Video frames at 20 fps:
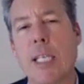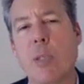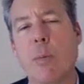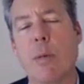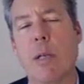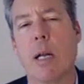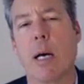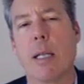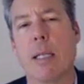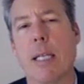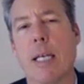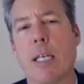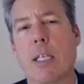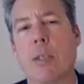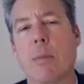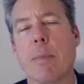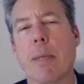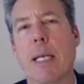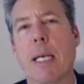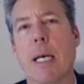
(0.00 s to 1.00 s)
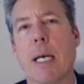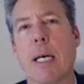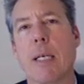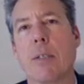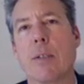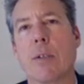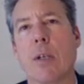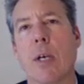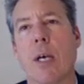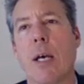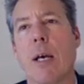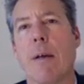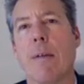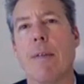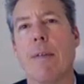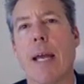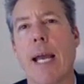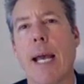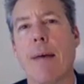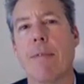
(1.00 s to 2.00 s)
assessment on this, because
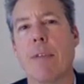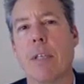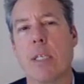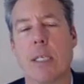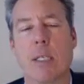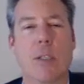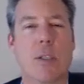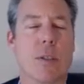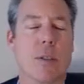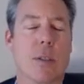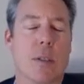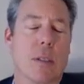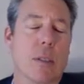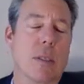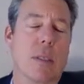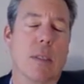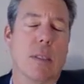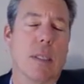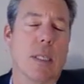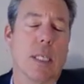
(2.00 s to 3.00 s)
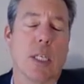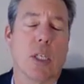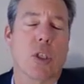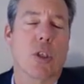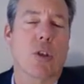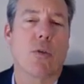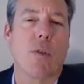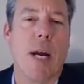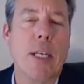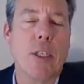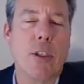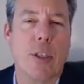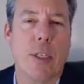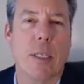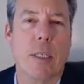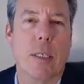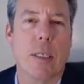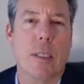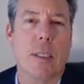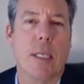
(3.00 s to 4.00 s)
they have the dis the
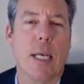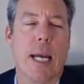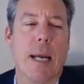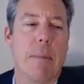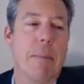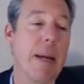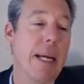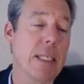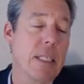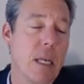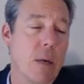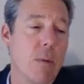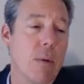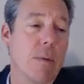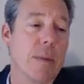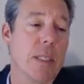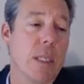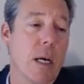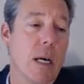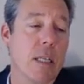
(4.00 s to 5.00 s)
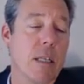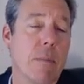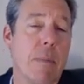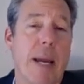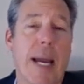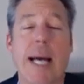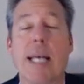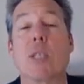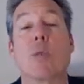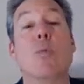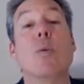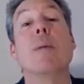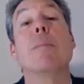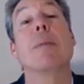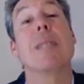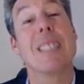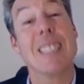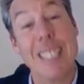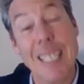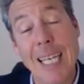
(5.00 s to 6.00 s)
discretion to say, based on what we saw in the
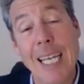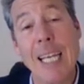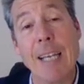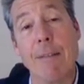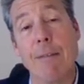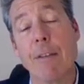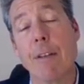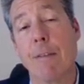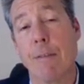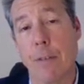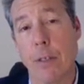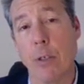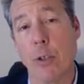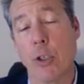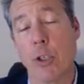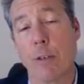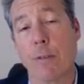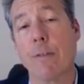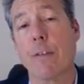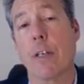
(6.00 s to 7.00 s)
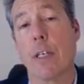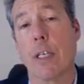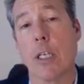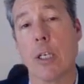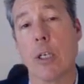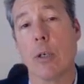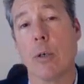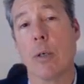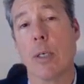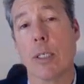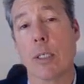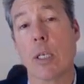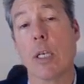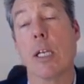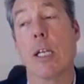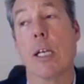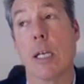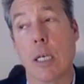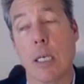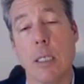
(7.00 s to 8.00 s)
past, we believe the future for
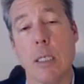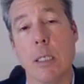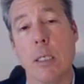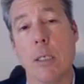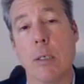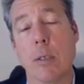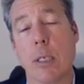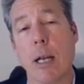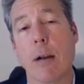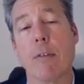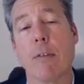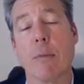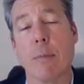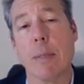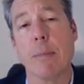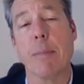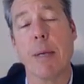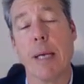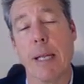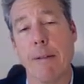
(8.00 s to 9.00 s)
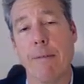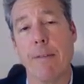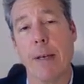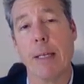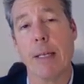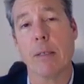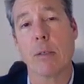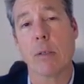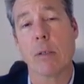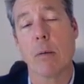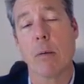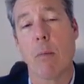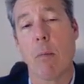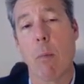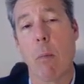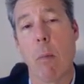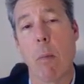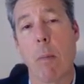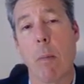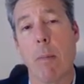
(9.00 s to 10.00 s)
you is going to include government
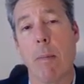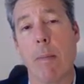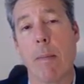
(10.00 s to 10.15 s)
benefits.